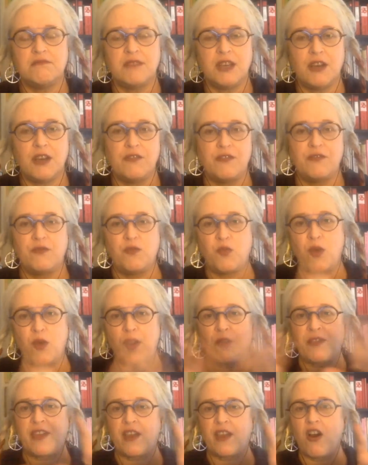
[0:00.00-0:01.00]
of
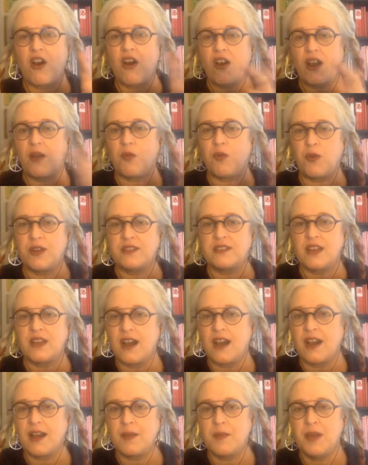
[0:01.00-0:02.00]
where they are at what
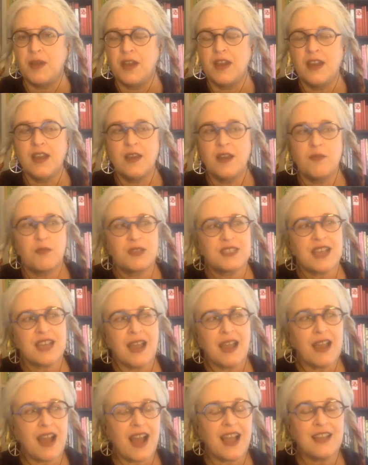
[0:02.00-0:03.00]
time. Because
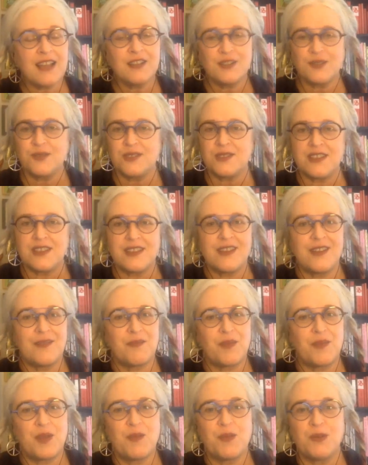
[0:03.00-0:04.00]
I do see
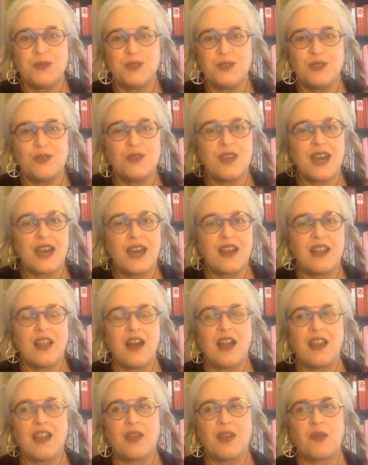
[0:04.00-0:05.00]
people do that a
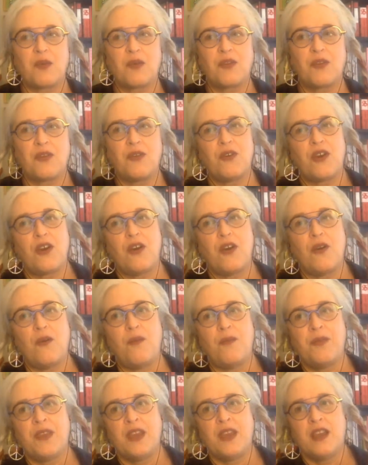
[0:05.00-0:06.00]
lot, like where they'll
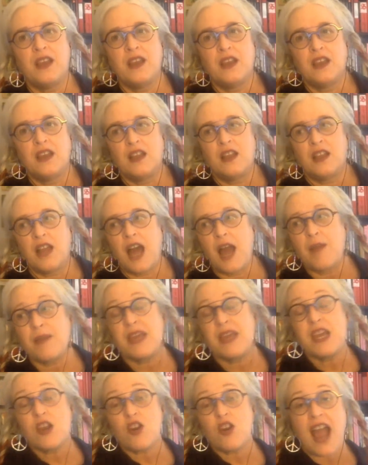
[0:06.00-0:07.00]
go, I'm
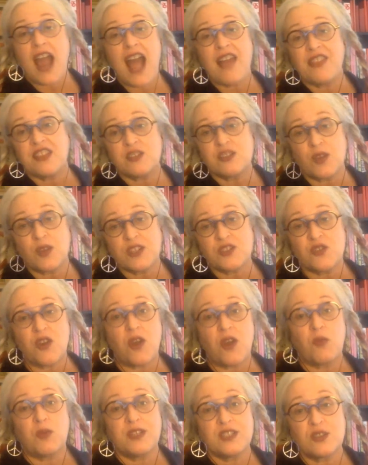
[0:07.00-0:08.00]
here at this
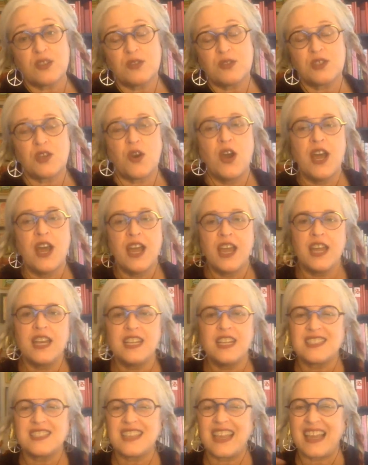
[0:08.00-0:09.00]
restaurant with so-and-so. And
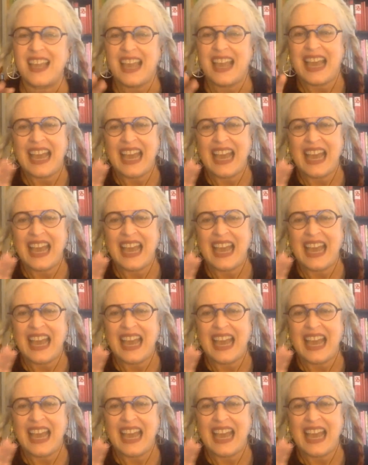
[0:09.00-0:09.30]
it's like,